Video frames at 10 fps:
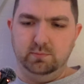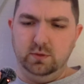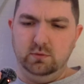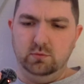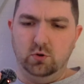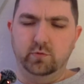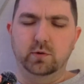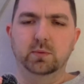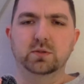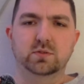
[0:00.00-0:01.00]
been over
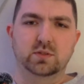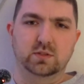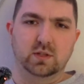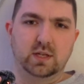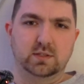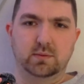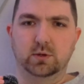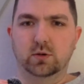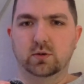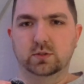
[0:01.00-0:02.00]
a month since the last time
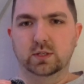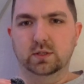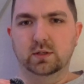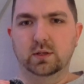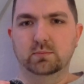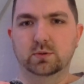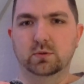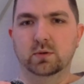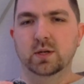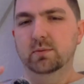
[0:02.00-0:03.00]
I contacted them,
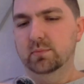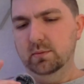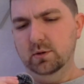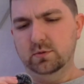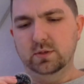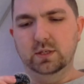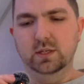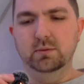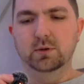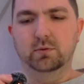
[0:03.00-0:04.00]
so maybe I'll send an
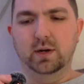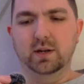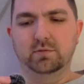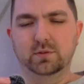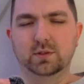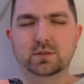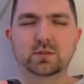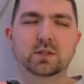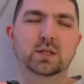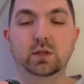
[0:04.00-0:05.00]
email right after this.
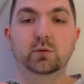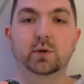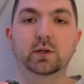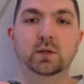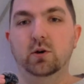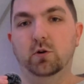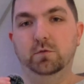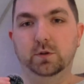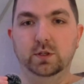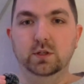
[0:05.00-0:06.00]
But either way,
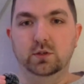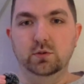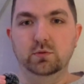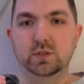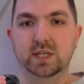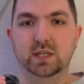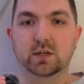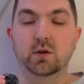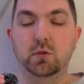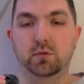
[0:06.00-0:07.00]
hopefully you
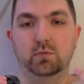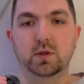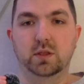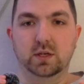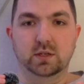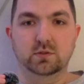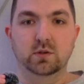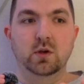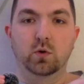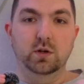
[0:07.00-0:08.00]
take 3 things.
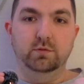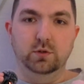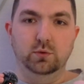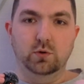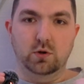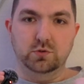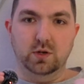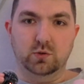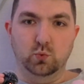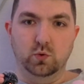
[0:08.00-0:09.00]
1, if you do
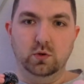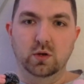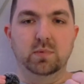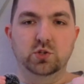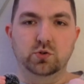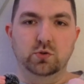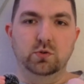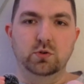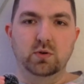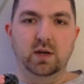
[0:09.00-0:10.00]
contract work, make sure
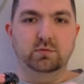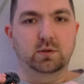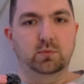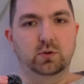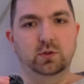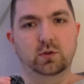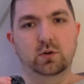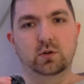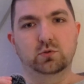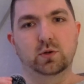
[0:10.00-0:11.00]
you have somewhere in the
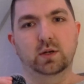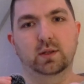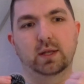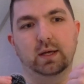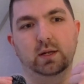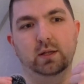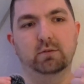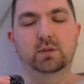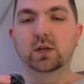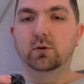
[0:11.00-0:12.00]
contract that if
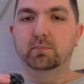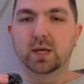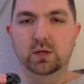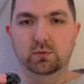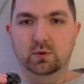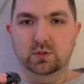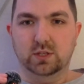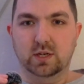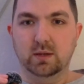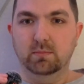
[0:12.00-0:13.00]
they don't pay you on
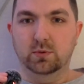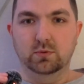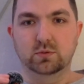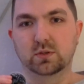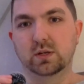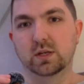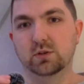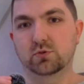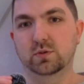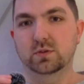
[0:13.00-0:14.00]
time, there's an
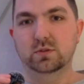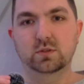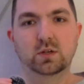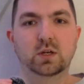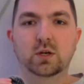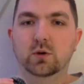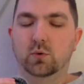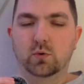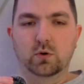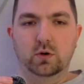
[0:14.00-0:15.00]
interest
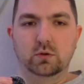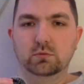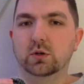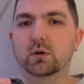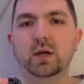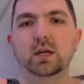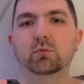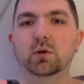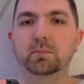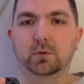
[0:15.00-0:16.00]
or, you know, any
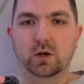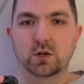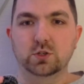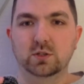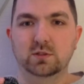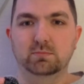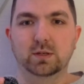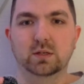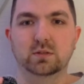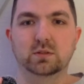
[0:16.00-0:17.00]
repercussions,
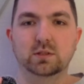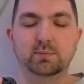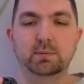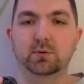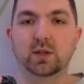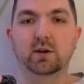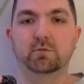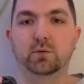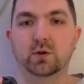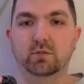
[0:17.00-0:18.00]
because these people, they have
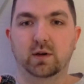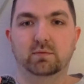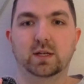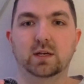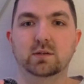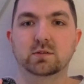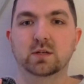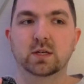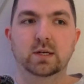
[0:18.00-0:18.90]
45 days.